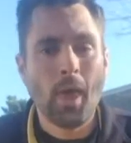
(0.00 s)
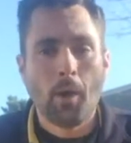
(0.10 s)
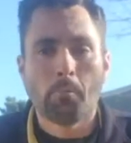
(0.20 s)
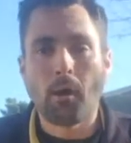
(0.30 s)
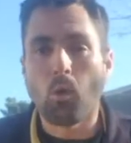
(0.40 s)

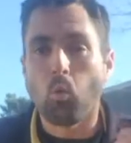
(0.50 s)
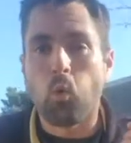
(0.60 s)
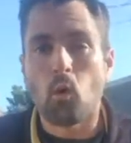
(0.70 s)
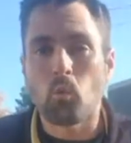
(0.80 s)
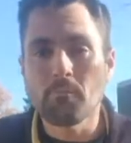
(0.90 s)
But
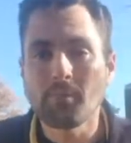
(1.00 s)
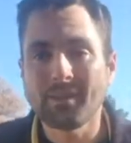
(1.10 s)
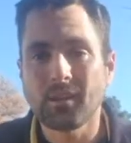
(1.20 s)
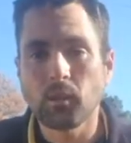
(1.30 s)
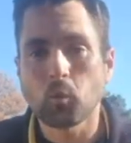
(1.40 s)
what we've been
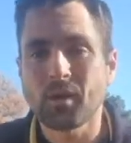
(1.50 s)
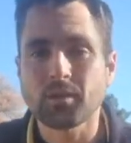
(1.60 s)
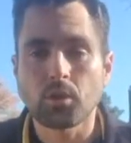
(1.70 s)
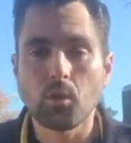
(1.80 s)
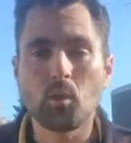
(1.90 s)
dealing with
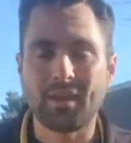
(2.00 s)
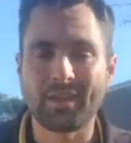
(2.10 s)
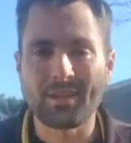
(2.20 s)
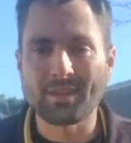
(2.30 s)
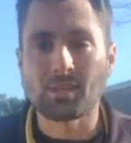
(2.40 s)
too
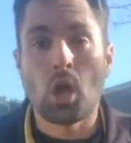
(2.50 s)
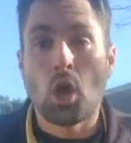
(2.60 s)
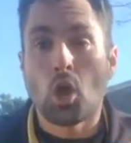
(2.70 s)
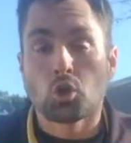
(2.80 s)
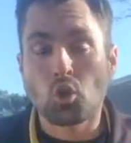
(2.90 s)
is
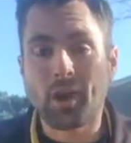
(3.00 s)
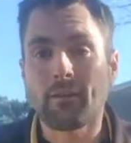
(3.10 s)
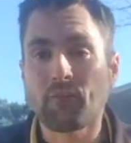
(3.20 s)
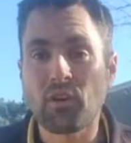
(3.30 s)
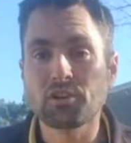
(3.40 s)
trying
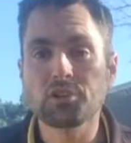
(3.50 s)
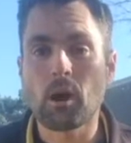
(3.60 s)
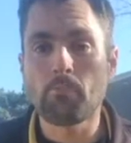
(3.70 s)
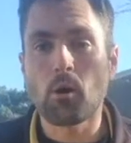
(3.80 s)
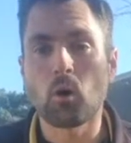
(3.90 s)
to finish
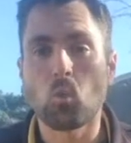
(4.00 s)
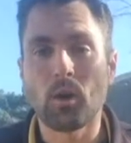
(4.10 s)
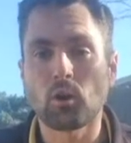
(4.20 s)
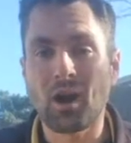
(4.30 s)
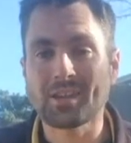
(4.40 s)
up our
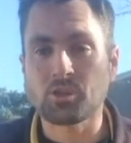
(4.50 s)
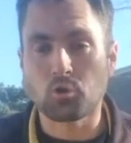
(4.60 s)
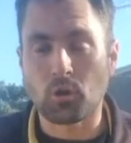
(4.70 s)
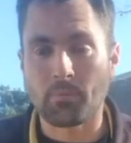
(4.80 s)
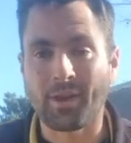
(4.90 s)
winterizer
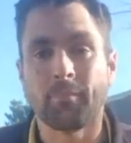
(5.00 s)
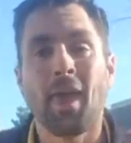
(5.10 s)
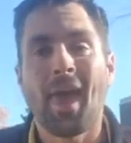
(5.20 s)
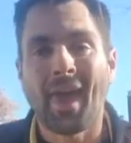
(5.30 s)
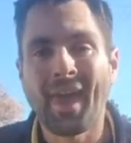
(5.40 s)
treatment.
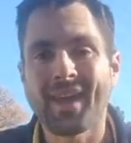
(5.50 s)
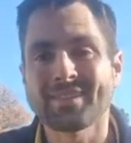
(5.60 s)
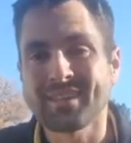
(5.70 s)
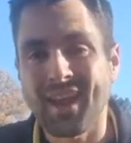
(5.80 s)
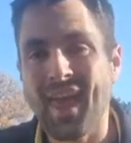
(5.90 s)

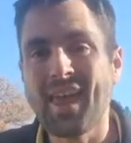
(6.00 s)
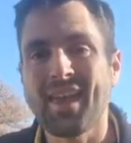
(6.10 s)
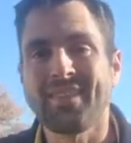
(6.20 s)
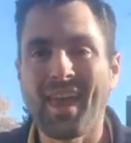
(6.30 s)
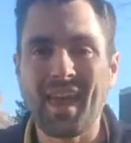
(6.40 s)
And today
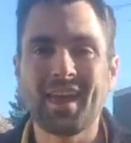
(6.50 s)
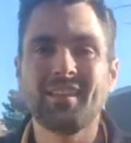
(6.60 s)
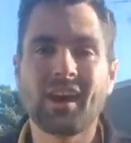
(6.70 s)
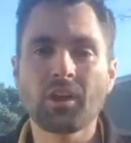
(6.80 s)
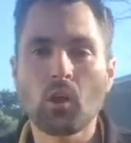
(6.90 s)
in the Head
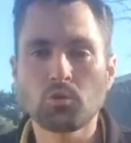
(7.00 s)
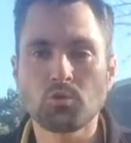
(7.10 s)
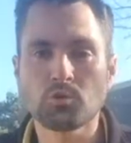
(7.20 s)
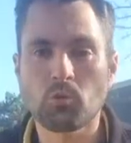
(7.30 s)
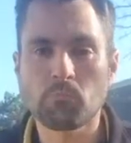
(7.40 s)
Lawn
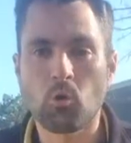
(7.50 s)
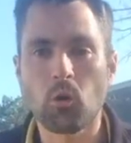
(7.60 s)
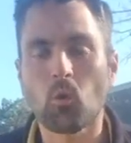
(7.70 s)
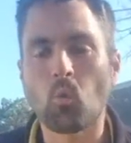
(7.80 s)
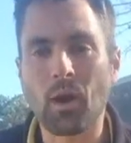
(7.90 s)
Coaches
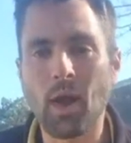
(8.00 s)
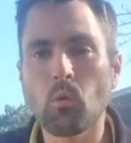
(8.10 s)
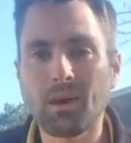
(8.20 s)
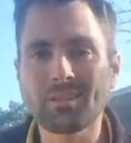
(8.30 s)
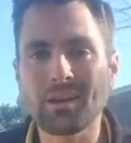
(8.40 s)
Report, what I
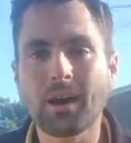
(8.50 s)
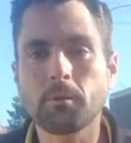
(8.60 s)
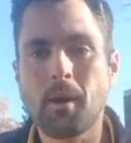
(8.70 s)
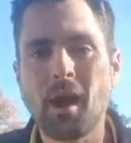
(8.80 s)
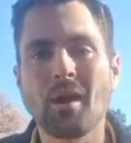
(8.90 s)
want to
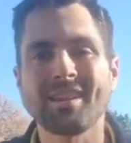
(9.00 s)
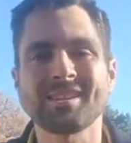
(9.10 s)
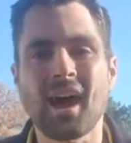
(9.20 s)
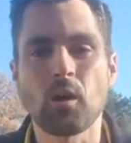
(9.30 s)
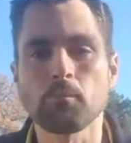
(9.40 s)
talk about
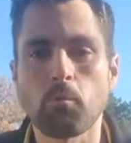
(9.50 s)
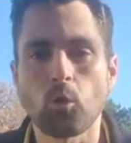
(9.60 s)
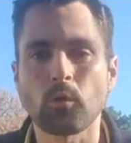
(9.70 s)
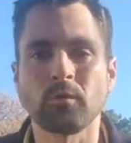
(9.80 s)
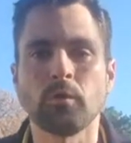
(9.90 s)
is how
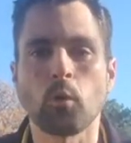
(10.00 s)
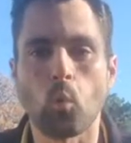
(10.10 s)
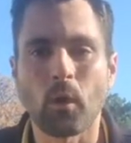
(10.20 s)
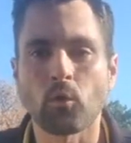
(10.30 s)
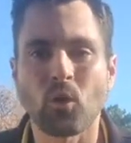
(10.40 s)
important the
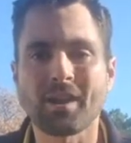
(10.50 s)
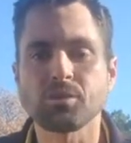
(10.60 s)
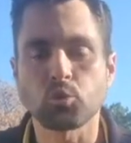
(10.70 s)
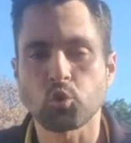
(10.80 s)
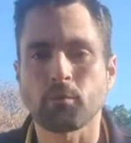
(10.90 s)

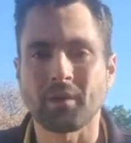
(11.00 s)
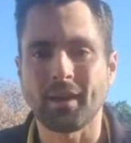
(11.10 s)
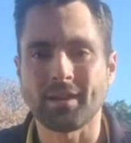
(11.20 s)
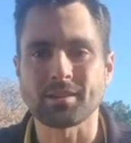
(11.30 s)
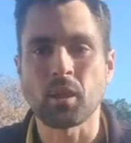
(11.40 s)
winterizer
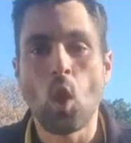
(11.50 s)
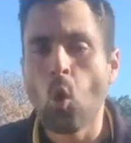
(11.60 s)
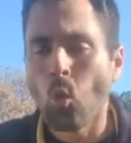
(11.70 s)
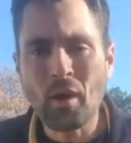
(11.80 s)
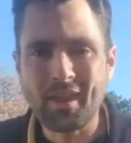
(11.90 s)
treatment is.
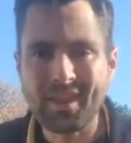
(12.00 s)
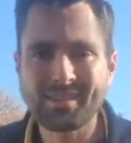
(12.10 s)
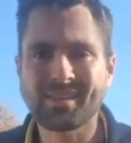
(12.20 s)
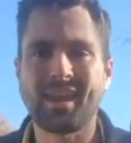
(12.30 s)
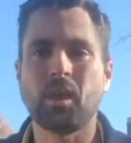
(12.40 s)
What
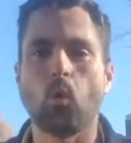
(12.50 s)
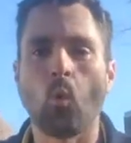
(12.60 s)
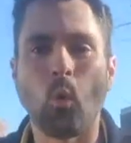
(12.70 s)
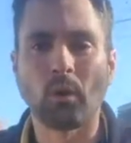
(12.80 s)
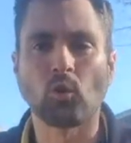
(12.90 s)
is a
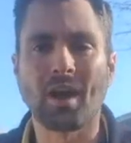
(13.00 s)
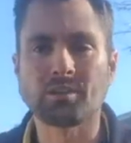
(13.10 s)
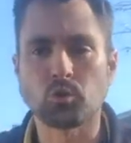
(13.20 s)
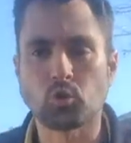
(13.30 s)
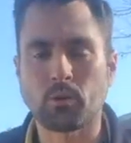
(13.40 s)

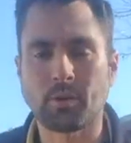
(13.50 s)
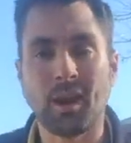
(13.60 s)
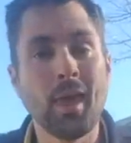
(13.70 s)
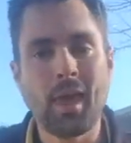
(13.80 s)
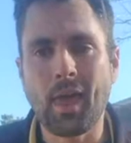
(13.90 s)
winterizer
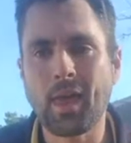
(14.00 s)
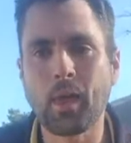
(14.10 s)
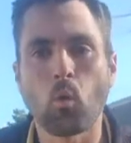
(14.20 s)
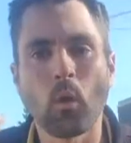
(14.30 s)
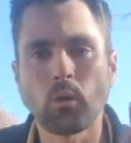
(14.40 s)
treatment?
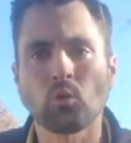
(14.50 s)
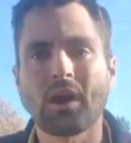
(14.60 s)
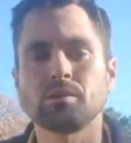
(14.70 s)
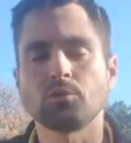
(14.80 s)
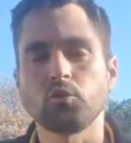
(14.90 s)
A
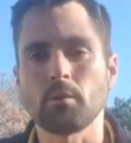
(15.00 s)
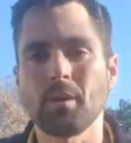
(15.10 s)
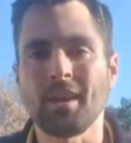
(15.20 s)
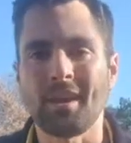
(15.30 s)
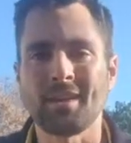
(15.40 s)
winterizer
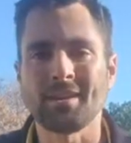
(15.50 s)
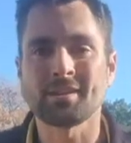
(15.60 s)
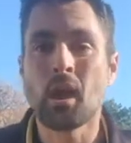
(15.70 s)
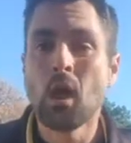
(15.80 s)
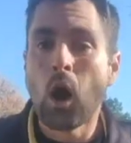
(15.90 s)
treatment
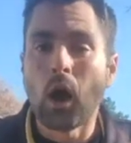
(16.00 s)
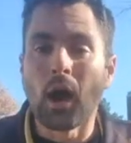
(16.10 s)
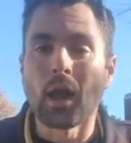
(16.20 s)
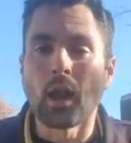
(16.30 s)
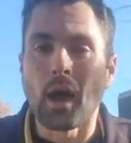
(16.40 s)
is
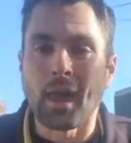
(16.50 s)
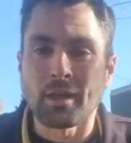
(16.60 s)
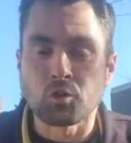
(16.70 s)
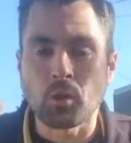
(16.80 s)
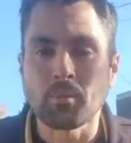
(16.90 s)

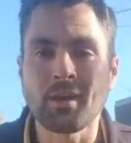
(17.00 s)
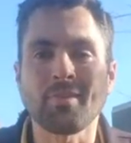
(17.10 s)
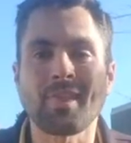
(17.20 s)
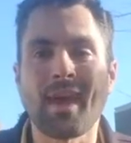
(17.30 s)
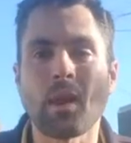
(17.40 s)
a
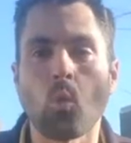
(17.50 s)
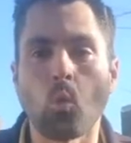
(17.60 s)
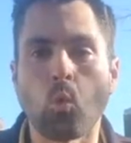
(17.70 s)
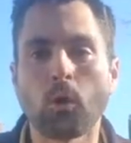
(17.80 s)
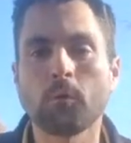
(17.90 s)
treatment that
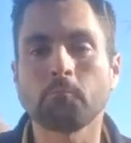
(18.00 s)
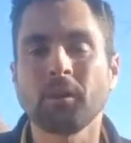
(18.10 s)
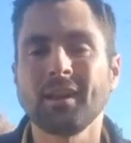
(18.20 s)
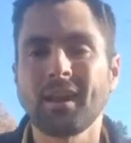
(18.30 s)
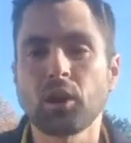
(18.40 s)
we're
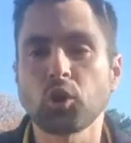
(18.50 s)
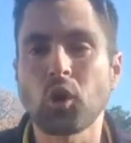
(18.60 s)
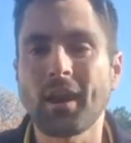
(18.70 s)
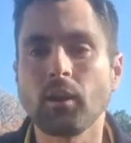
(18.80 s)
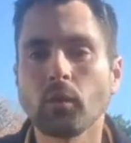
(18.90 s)
putting down a
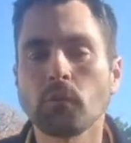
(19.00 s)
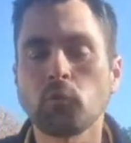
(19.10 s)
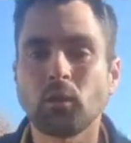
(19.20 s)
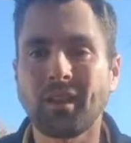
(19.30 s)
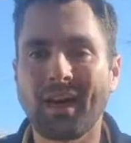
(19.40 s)
granular
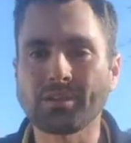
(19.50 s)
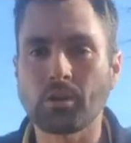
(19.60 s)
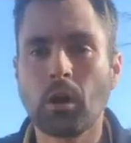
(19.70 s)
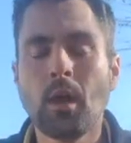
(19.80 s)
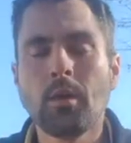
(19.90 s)

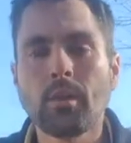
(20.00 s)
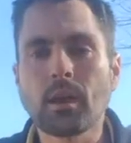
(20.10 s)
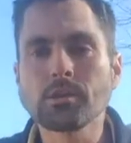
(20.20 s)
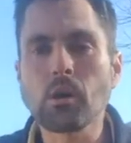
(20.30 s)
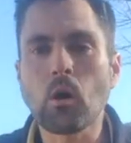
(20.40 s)
fertilizer
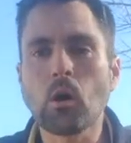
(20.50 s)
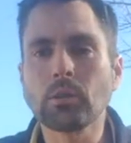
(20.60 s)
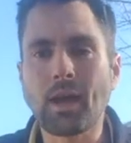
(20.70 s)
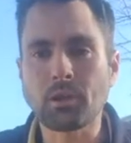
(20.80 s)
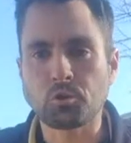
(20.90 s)
that is
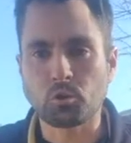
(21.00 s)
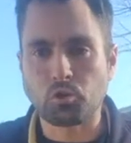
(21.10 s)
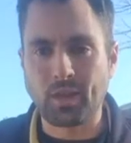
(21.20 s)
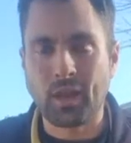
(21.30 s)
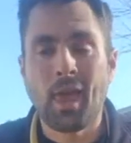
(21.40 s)
all
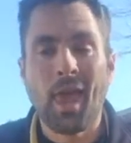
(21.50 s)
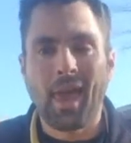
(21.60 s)
nitrogen.